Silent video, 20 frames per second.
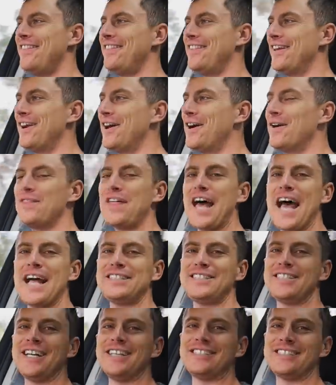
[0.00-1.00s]
you know,
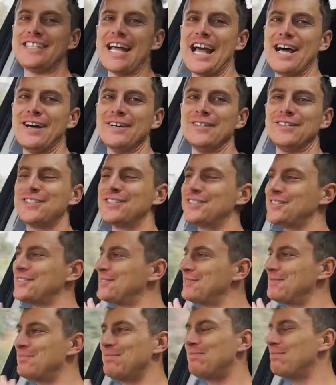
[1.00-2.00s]
that just sounds
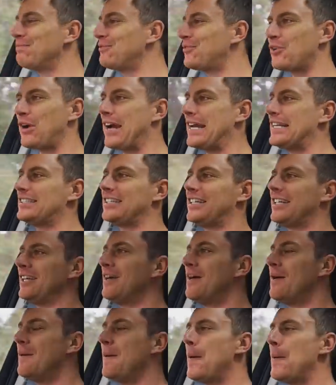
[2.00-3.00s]
crazy.
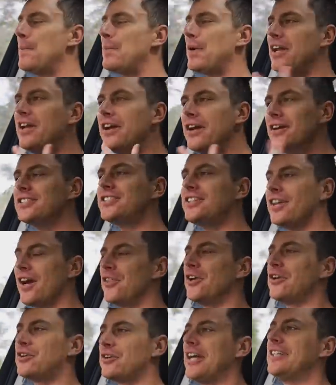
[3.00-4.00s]
But here's the
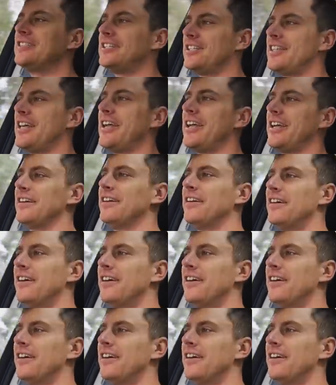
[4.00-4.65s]
other crazy thing.